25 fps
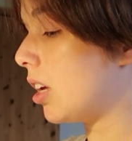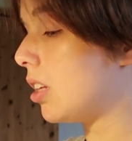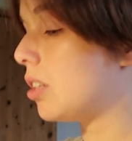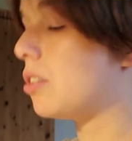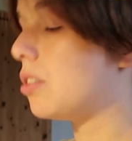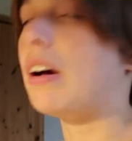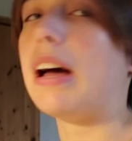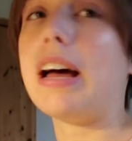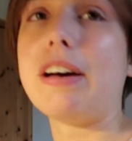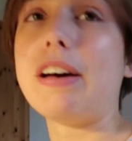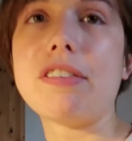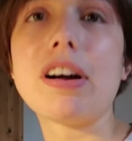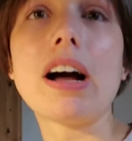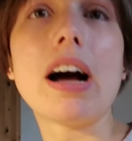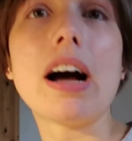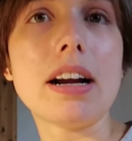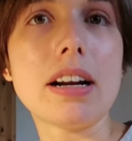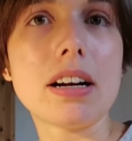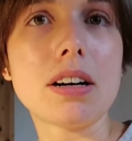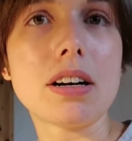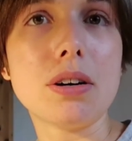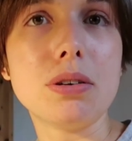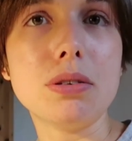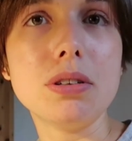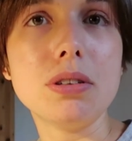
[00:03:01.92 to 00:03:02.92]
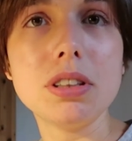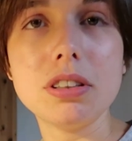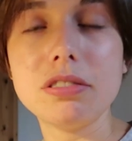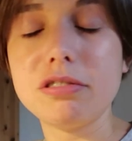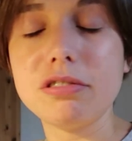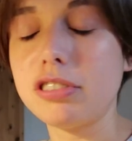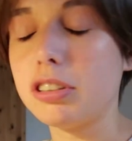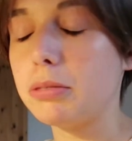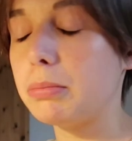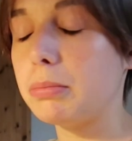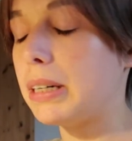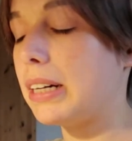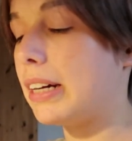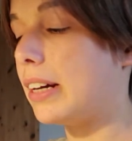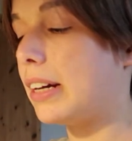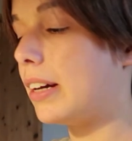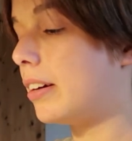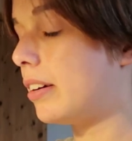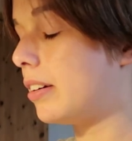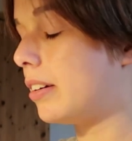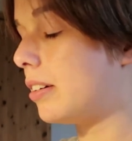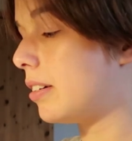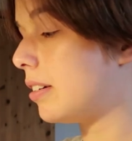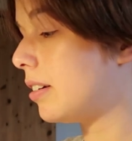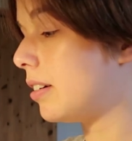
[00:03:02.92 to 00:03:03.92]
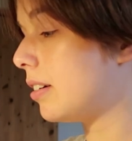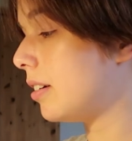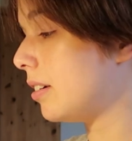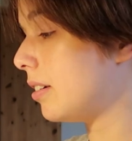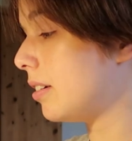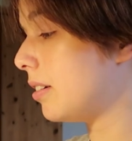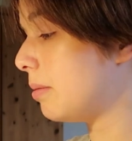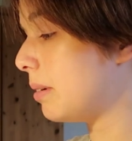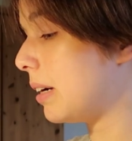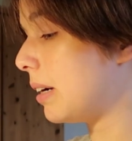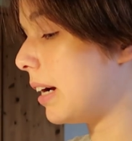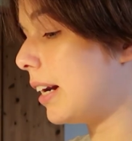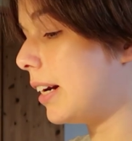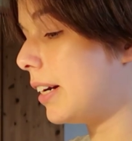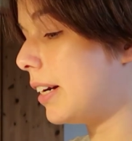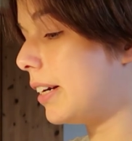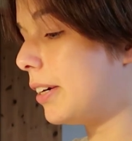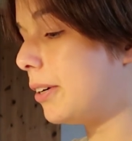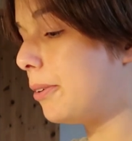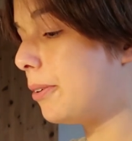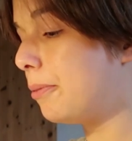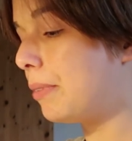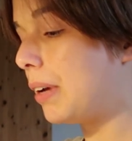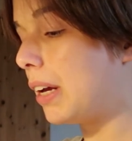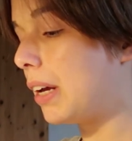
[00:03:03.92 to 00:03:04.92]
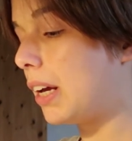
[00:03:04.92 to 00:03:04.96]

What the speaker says: So I have a color code for my calendar.